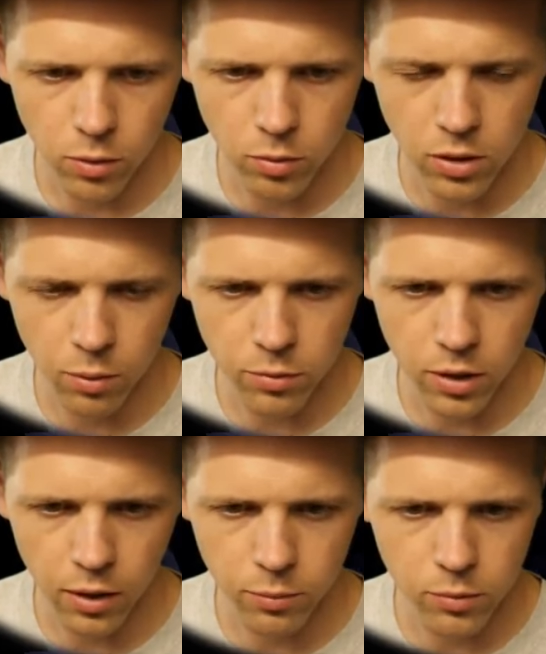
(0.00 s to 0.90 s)

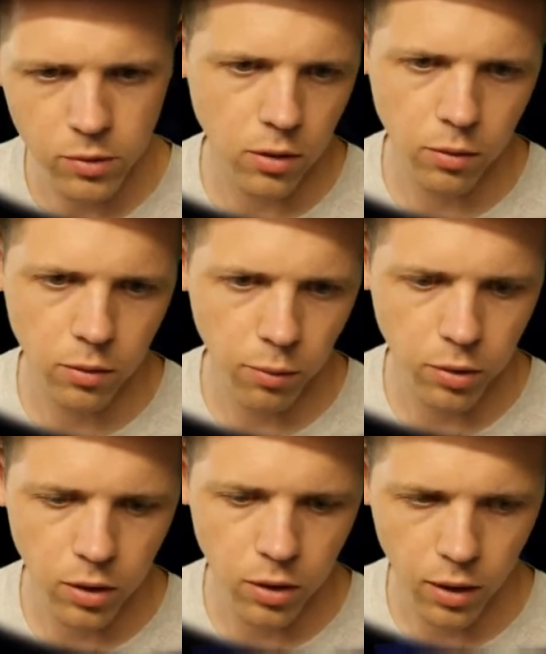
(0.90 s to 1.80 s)
sometimes, okay, we
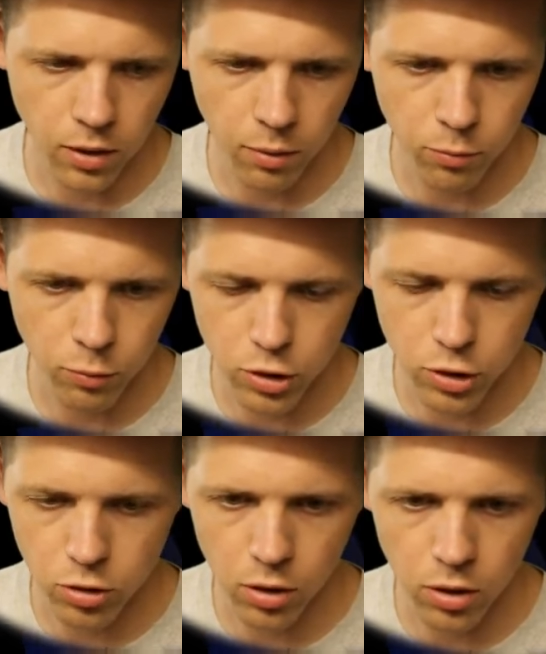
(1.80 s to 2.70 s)
didn't that time, which
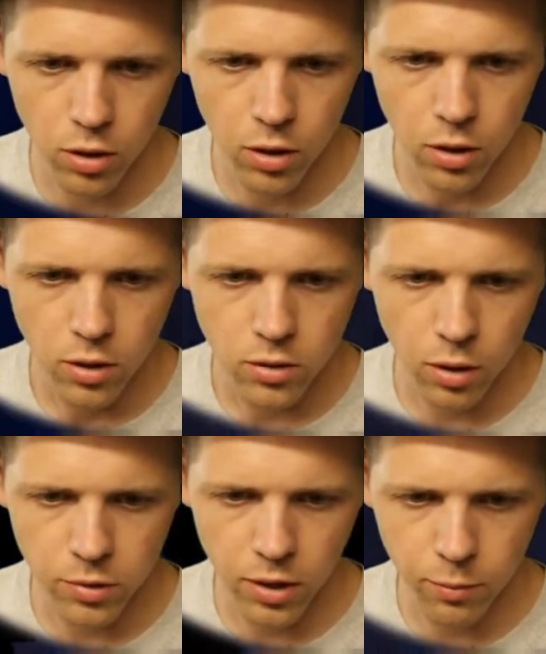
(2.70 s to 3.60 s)
is good.
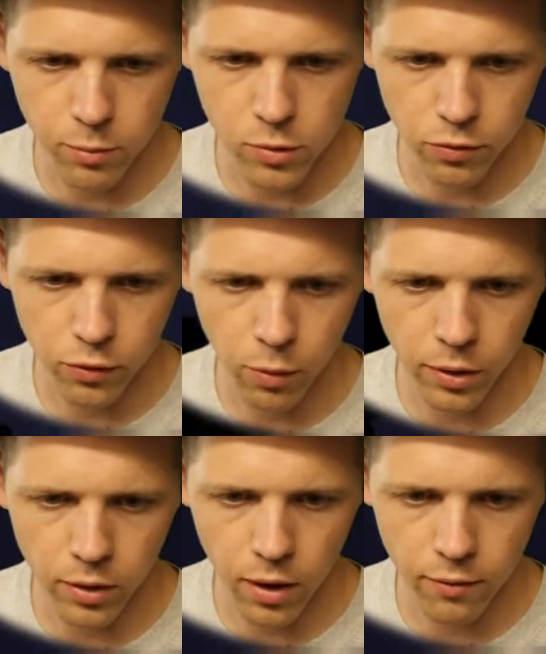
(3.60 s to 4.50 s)
Sometimes your
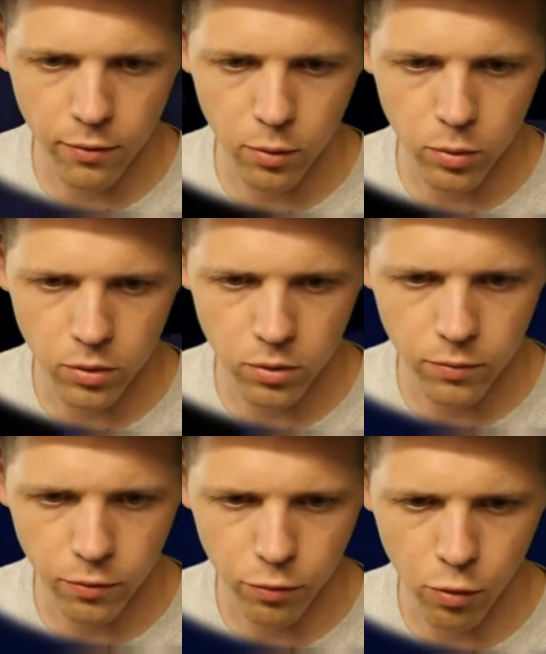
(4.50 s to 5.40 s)
flowing lava will
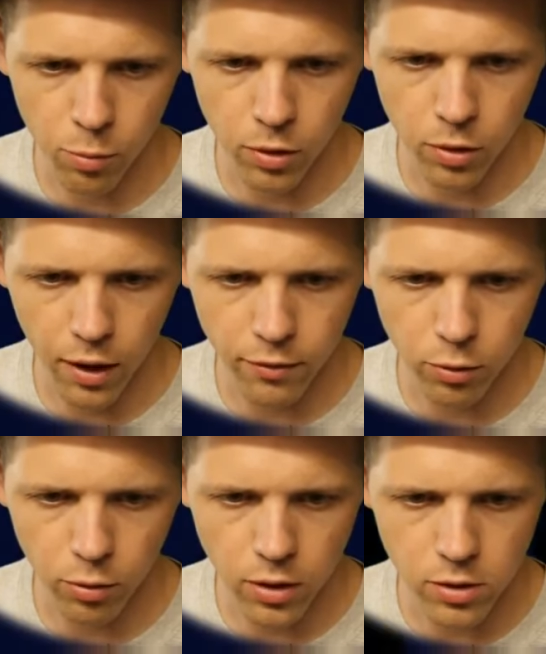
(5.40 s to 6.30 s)
form a lava
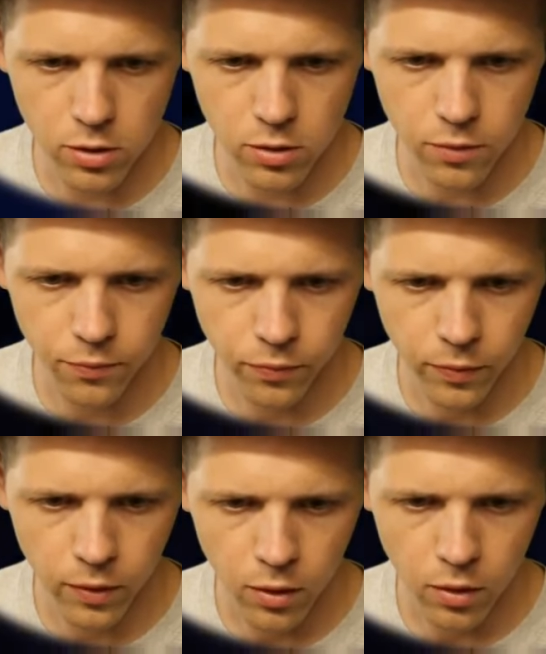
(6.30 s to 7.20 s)
crust,
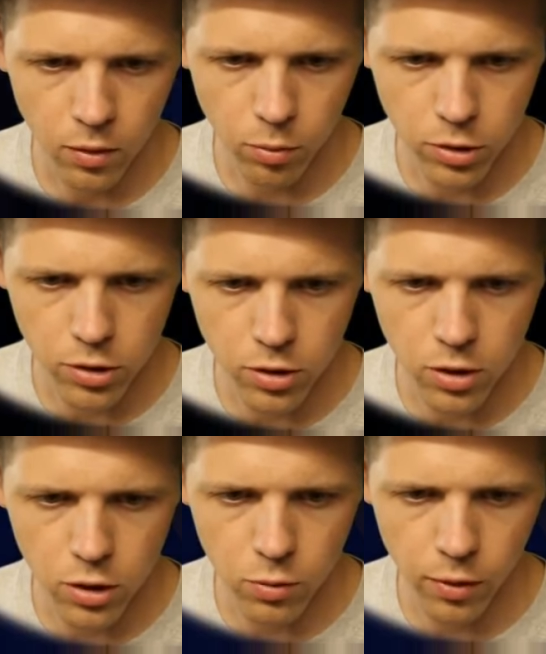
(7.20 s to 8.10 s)
which
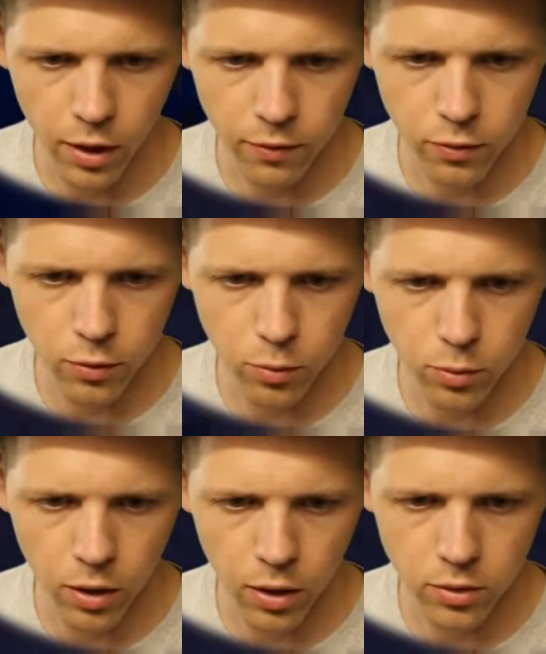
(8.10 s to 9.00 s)
then you have
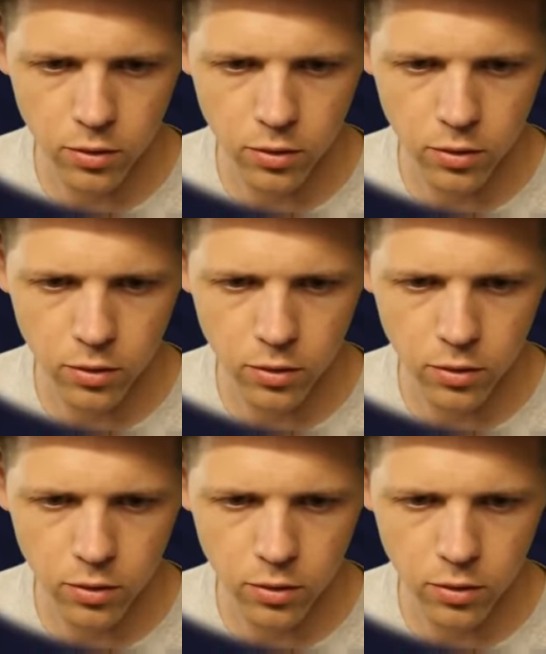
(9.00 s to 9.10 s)
to